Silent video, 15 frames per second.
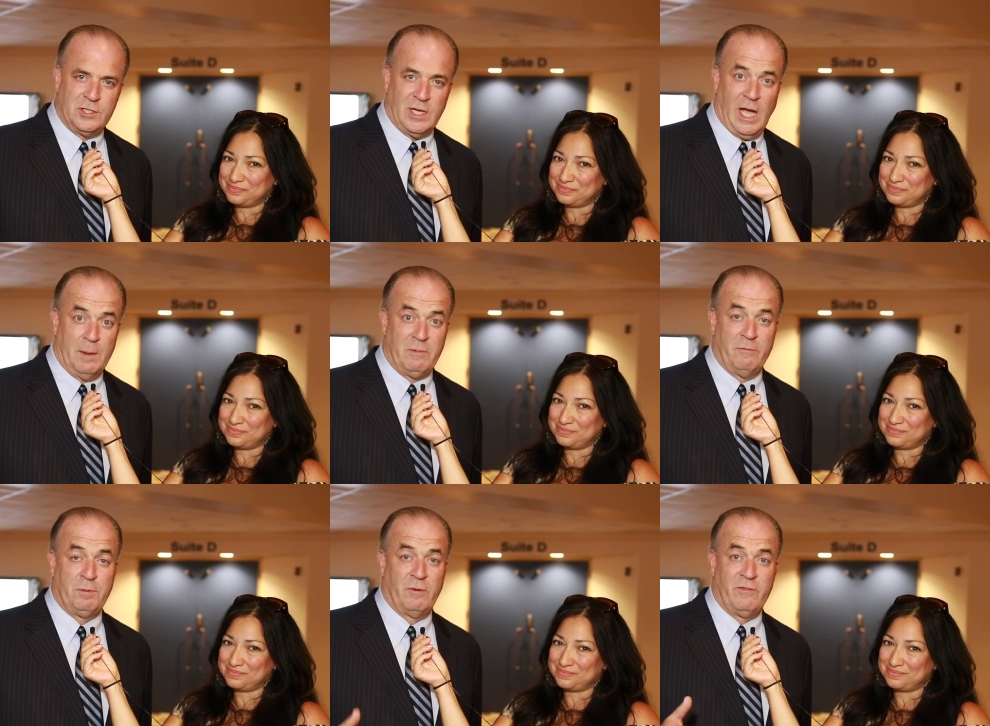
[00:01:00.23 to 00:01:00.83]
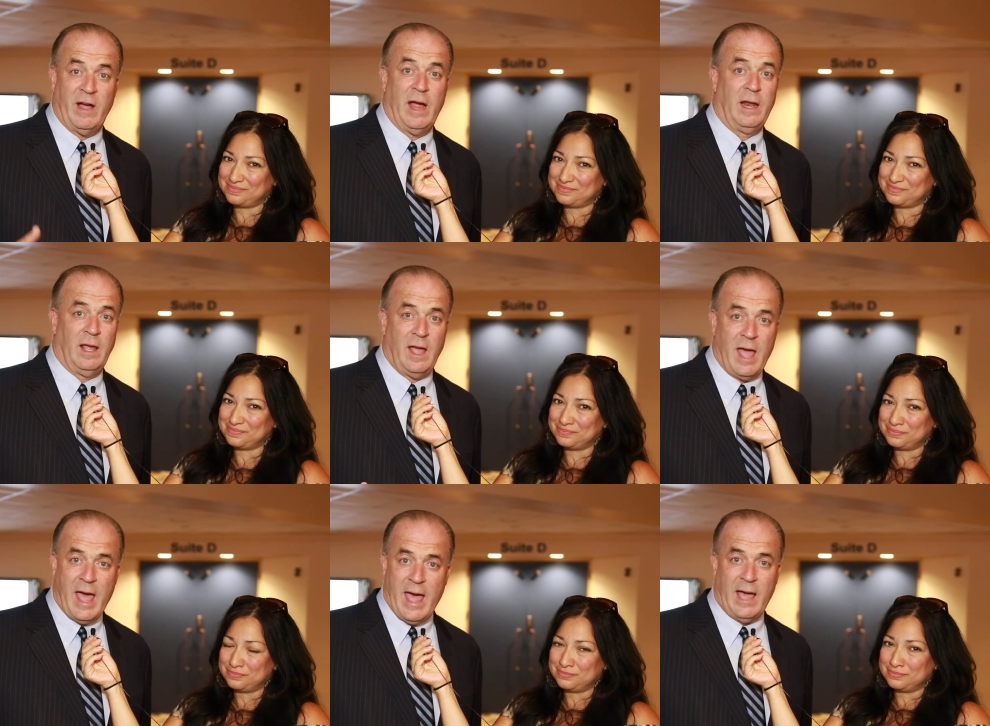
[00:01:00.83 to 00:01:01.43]
Speaker 1: job of
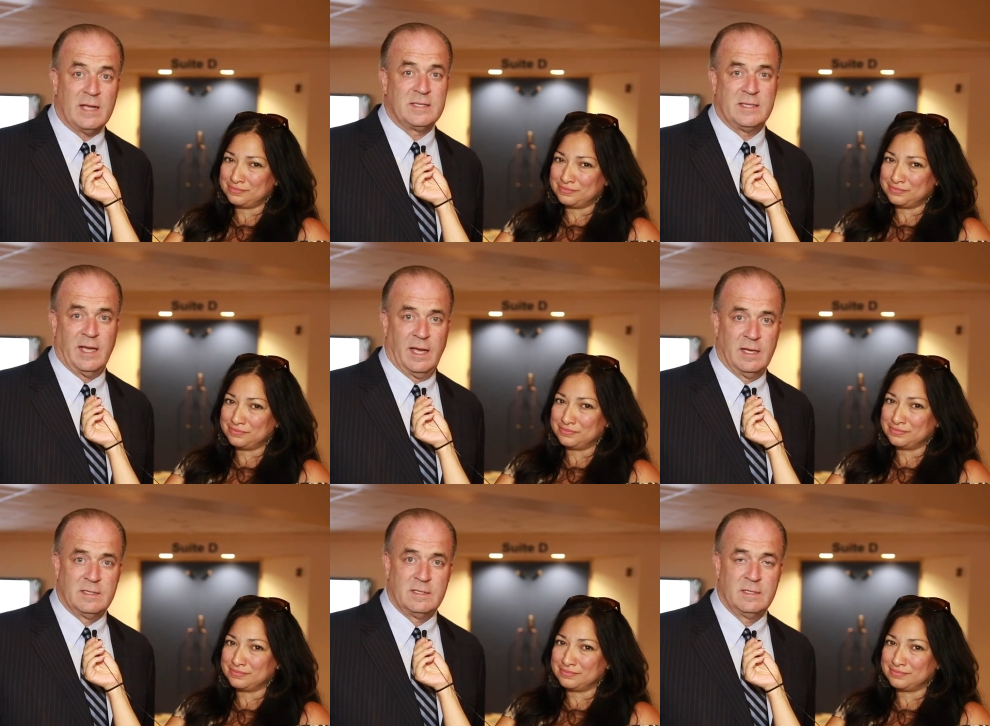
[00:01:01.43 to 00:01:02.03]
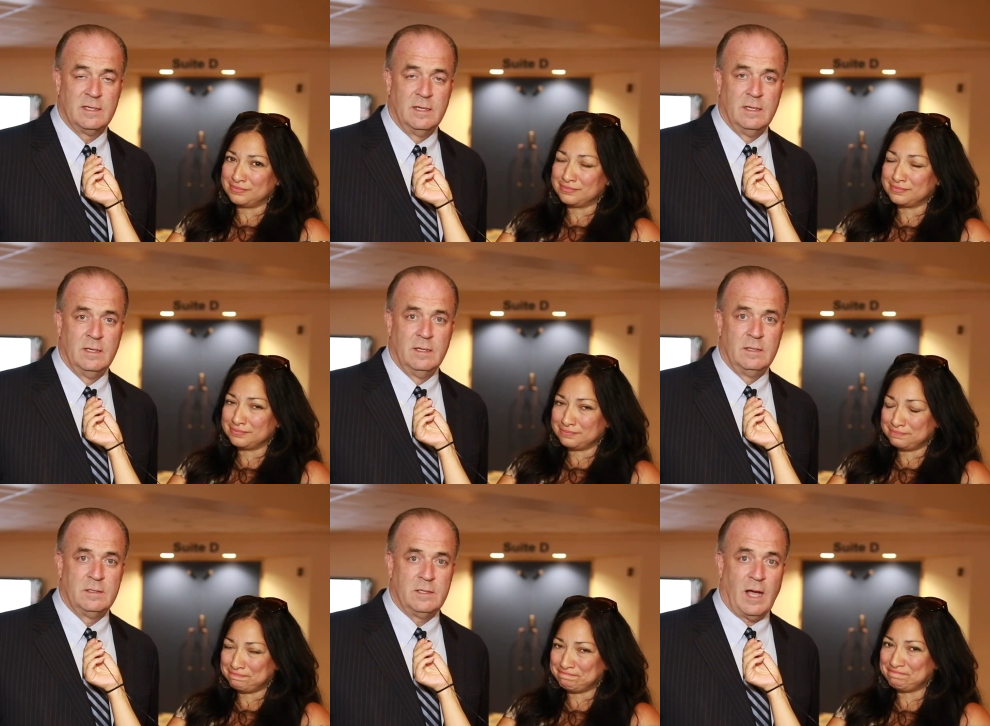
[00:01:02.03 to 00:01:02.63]
providing access
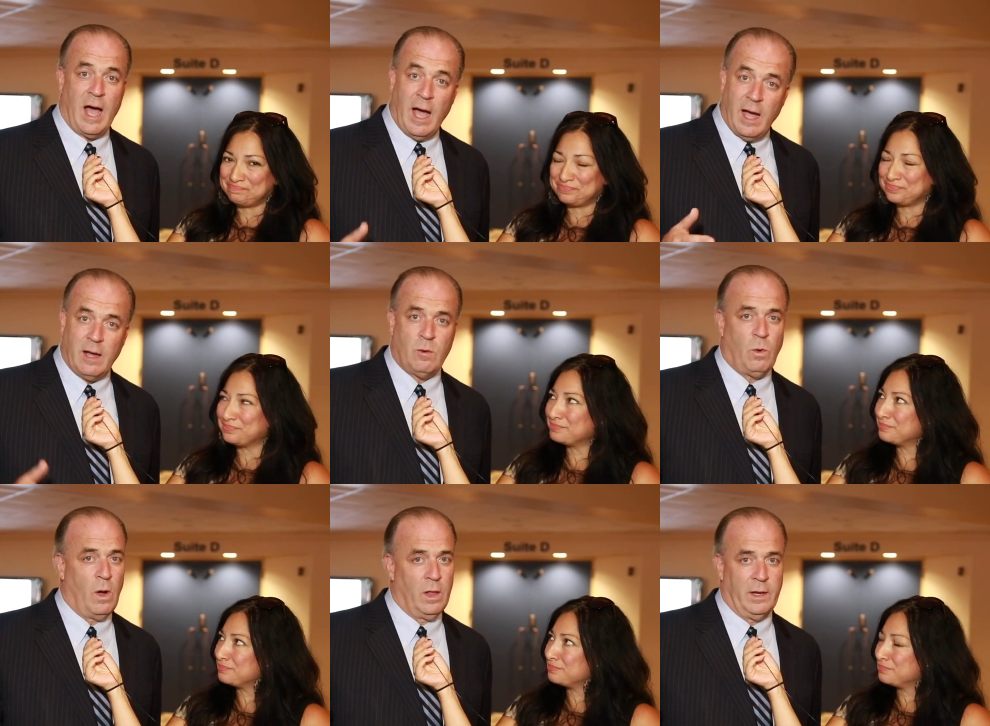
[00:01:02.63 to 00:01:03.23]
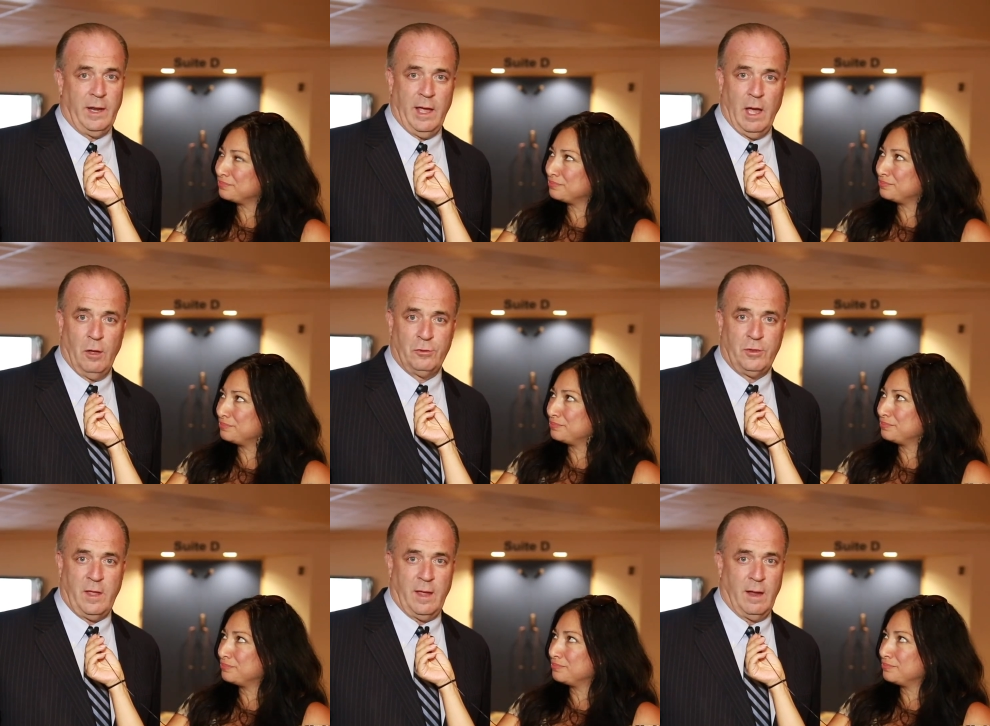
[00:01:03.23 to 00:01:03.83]
to high quality
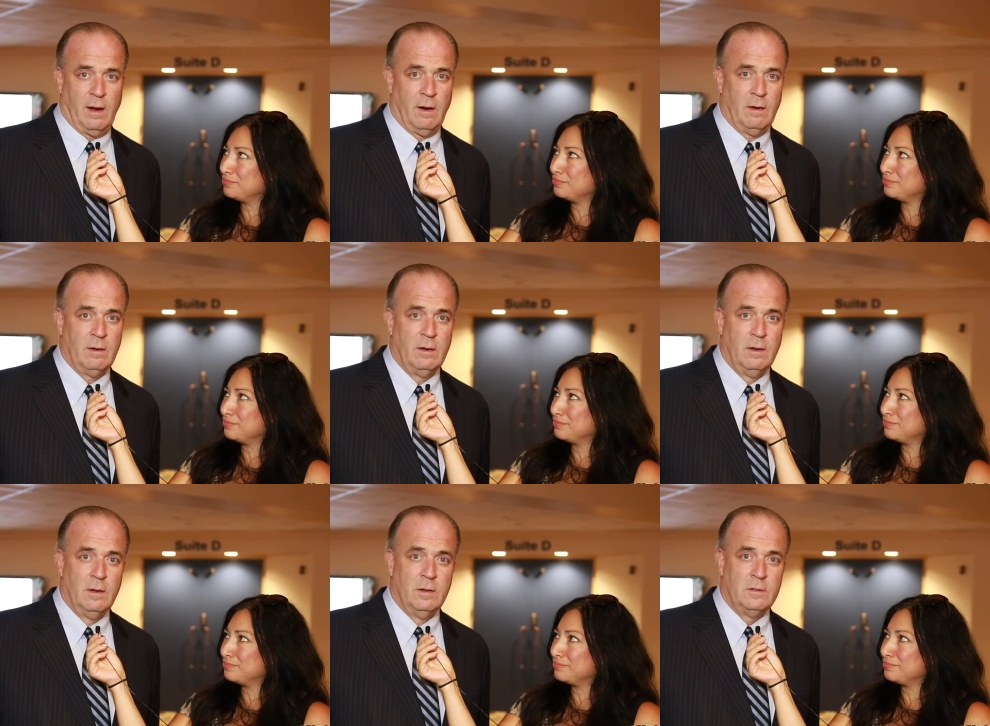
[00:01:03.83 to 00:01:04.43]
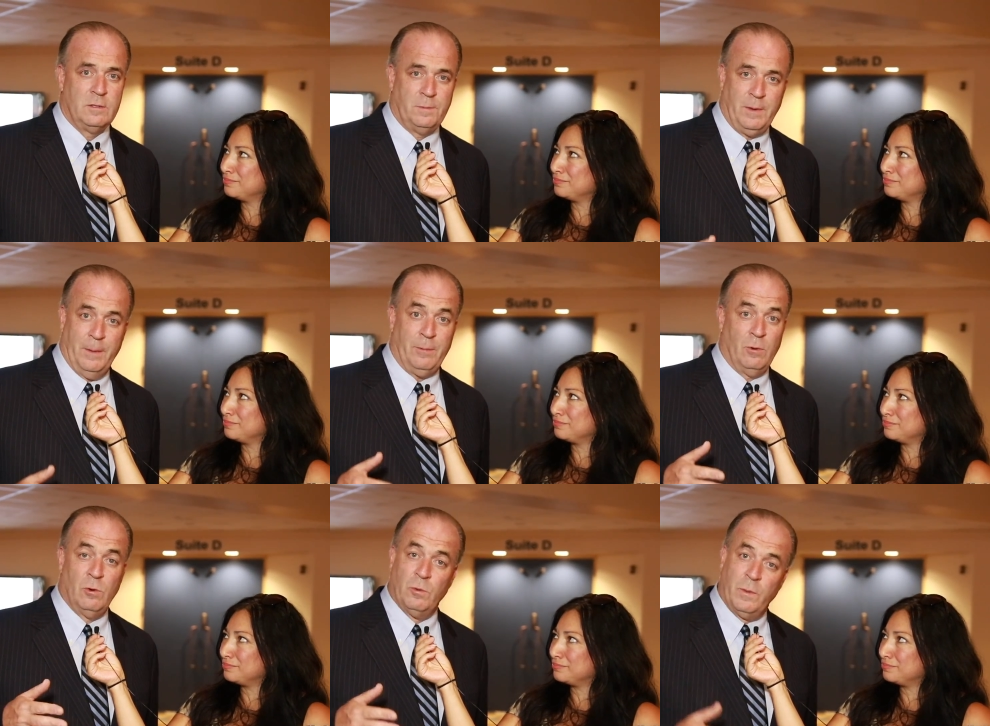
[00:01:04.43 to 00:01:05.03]
health care to
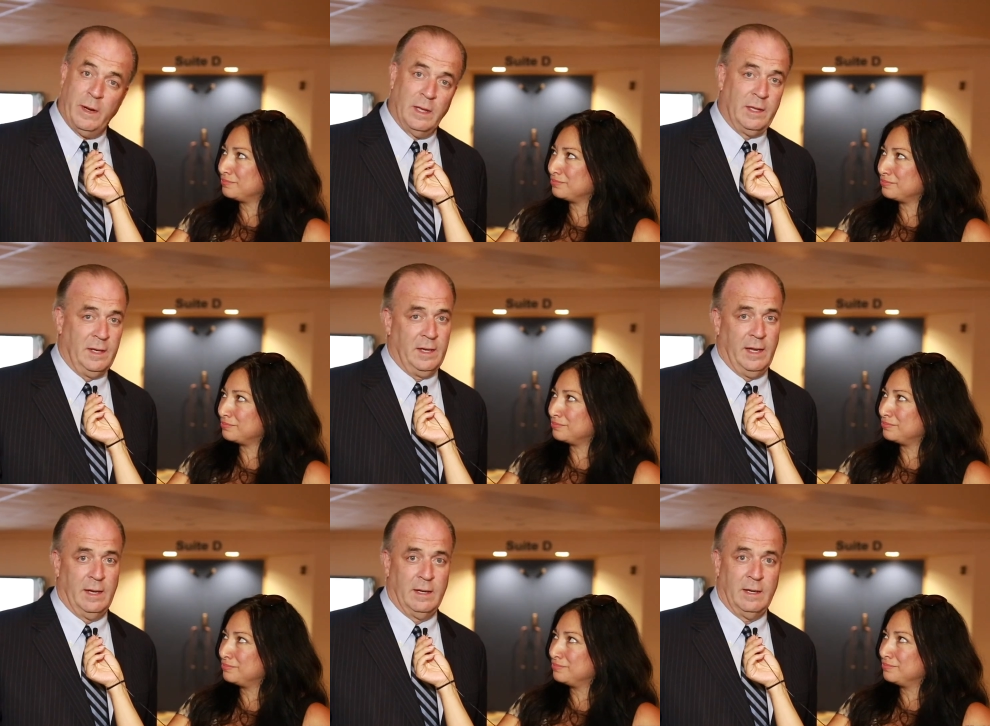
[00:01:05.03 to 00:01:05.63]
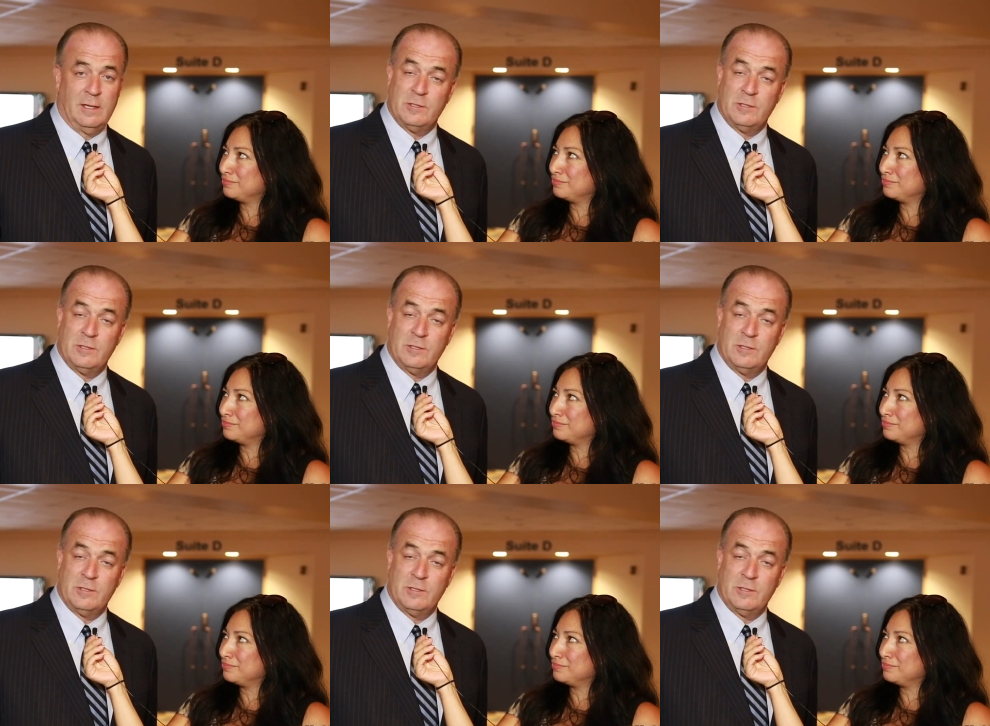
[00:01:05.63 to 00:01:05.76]
people who really need it.